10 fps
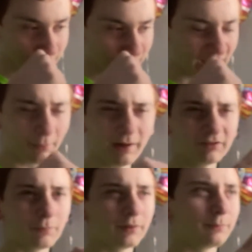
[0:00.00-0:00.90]
I might have to
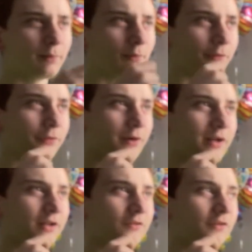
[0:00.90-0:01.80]
put a bit more thought
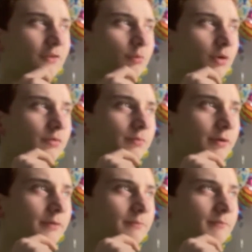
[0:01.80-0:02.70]
into this one,
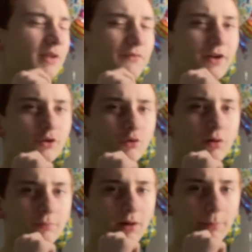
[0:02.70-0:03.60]
but if I do, I'll
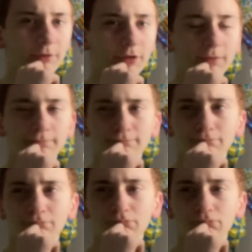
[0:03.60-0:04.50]
probably
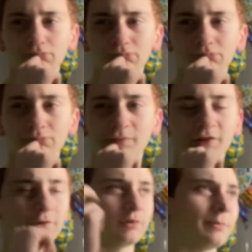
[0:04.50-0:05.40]

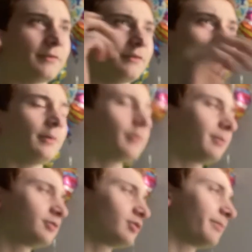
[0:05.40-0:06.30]
drop
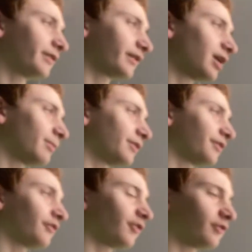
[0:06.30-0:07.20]
it in the comments if
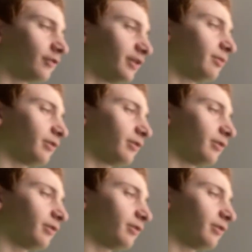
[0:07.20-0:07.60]
it's still enabled